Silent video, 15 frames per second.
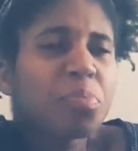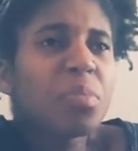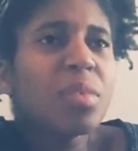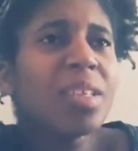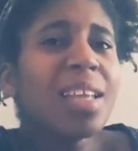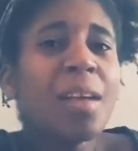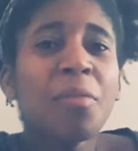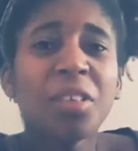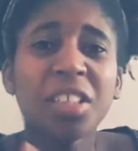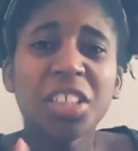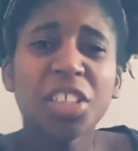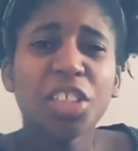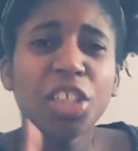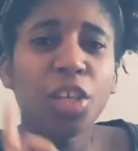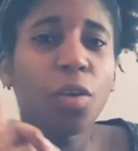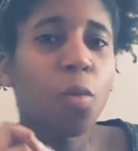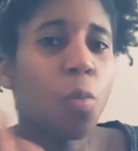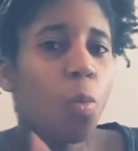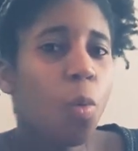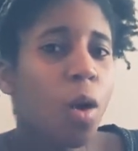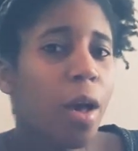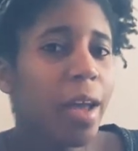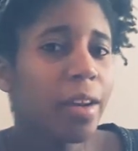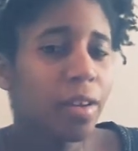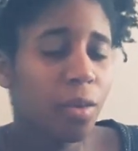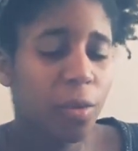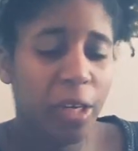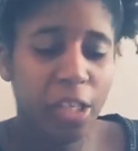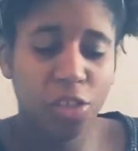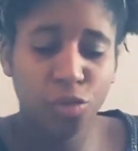going to share one
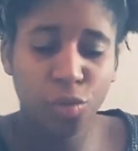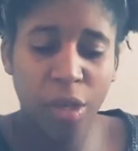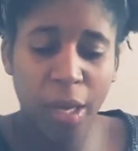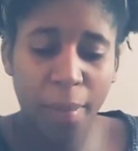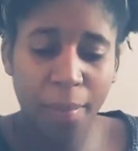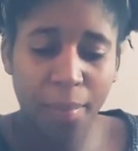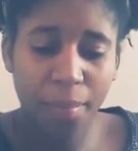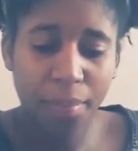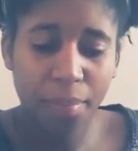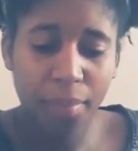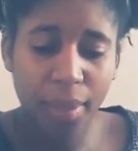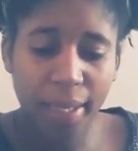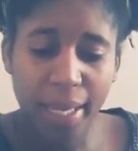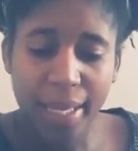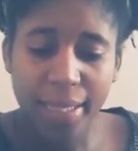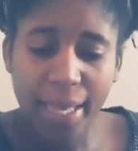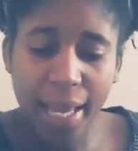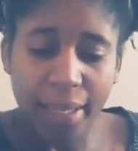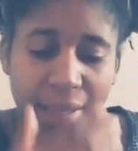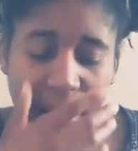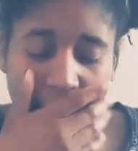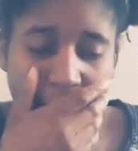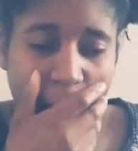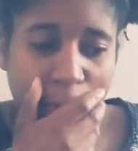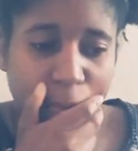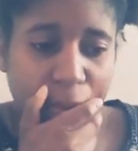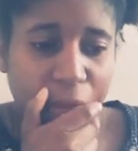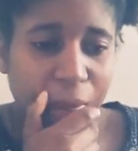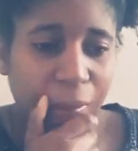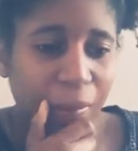quick dream that
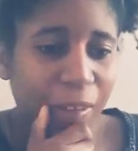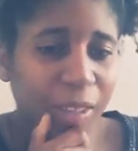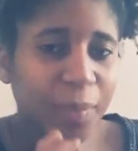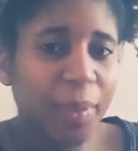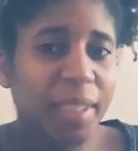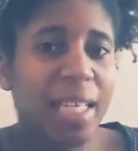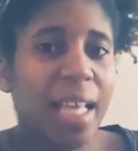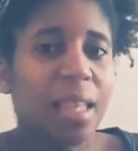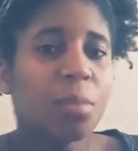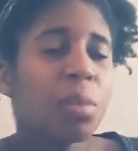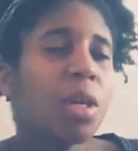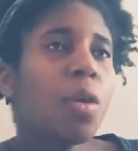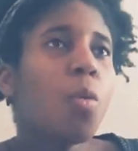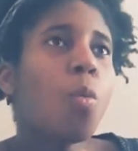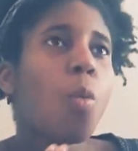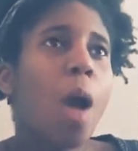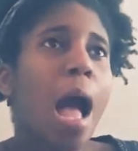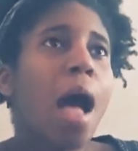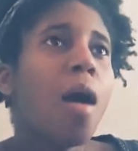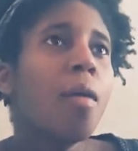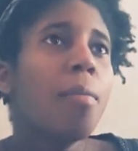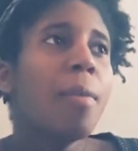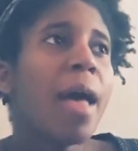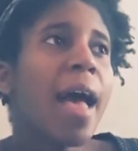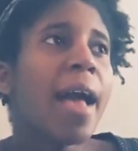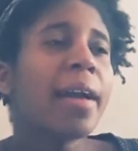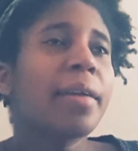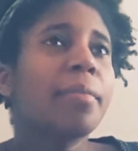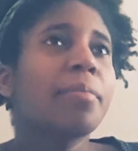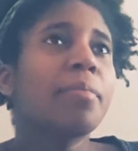the Lord's been telling me a while back,
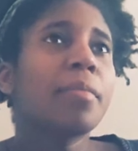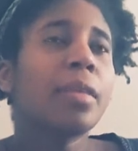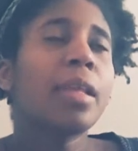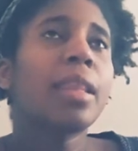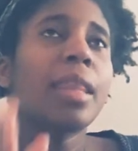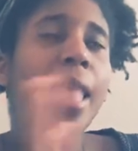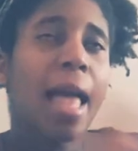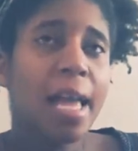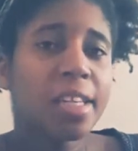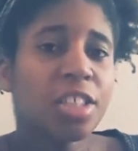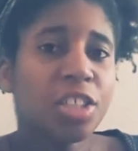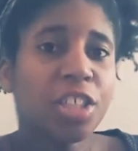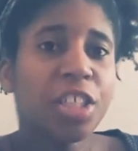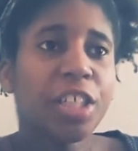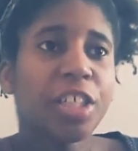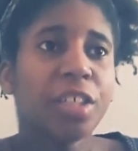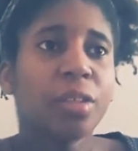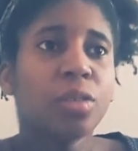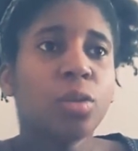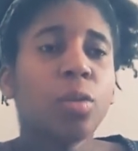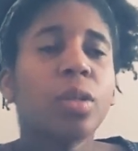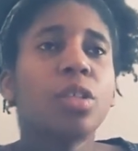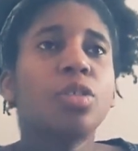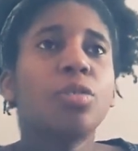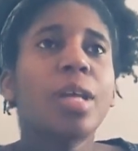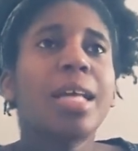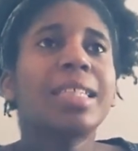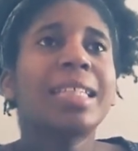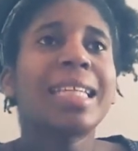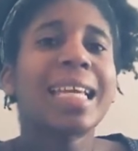last year, in
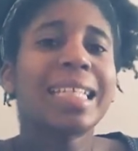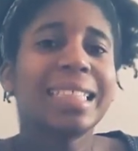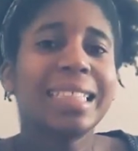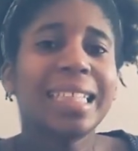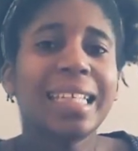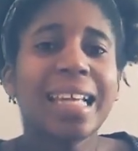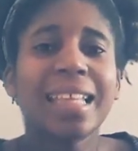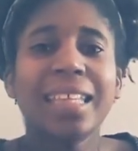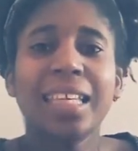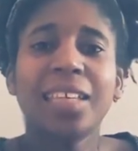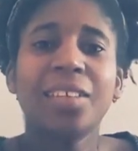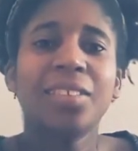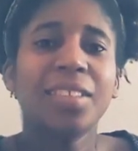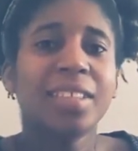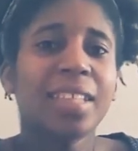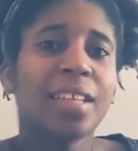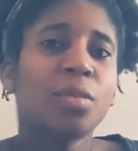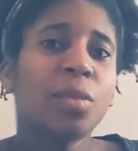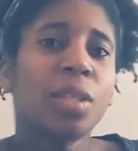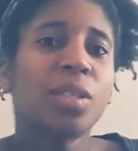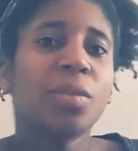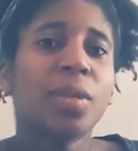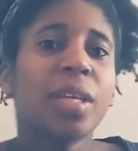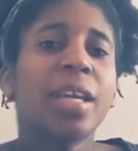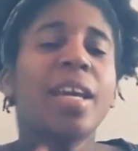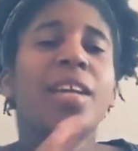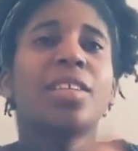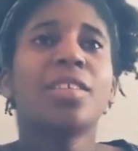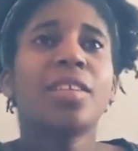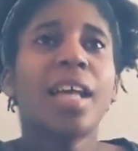2019. I have to get used to saying 2020.
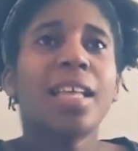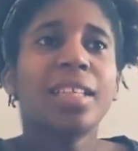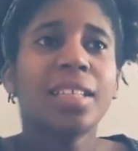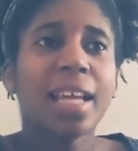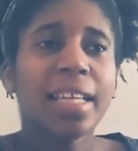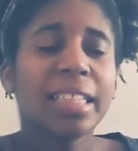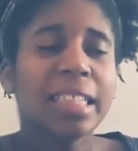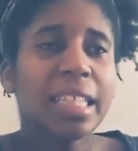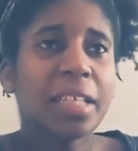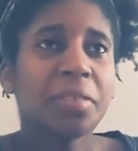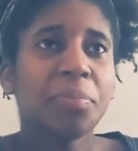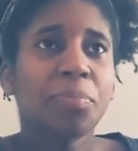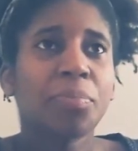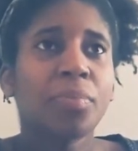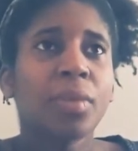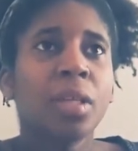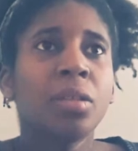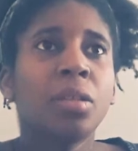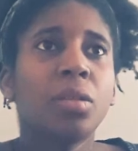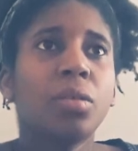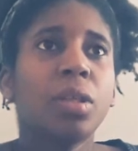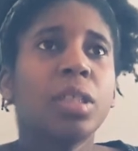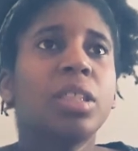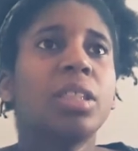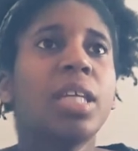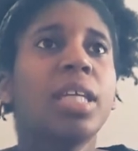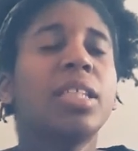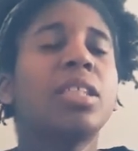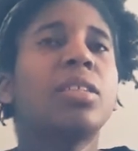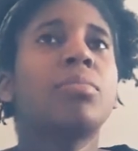2019, the Lord
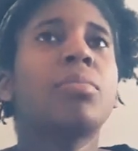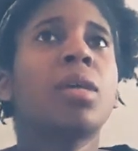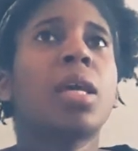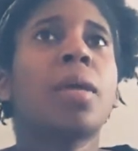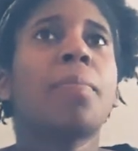said to me,